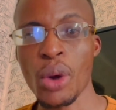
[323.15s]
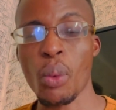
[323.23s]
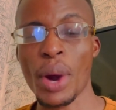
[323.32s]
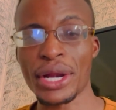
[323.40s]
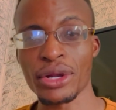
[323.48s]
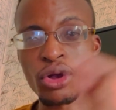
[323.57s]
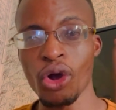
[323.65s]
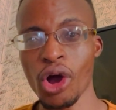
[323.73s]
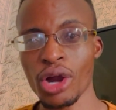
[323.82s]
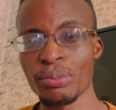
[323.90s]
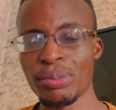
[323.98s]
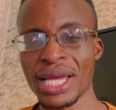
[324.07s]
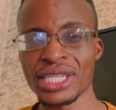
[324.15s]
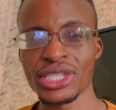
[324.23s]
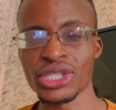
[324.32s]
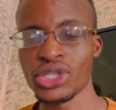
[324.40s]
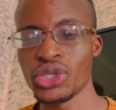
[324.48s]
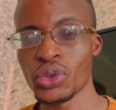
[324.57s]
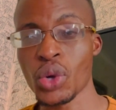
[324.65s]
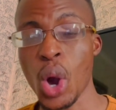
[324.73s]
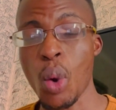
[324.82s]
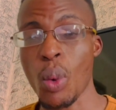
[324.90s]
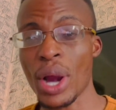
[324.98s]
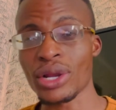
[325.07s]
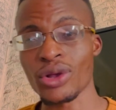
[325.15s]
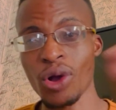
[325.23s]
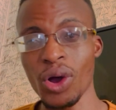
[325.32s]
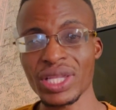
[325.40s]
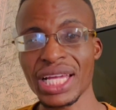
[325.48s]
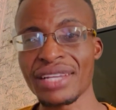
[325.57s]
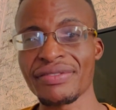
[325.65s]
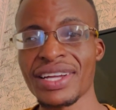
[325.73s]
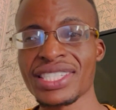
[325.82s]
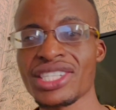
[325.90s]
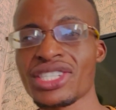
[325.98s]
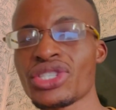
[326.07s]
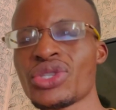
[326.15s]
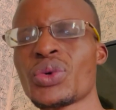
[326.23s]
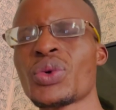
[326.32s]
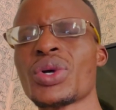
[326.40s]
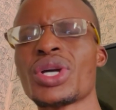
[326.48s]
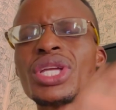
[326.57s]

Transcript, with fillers: when god blesses you when god advances you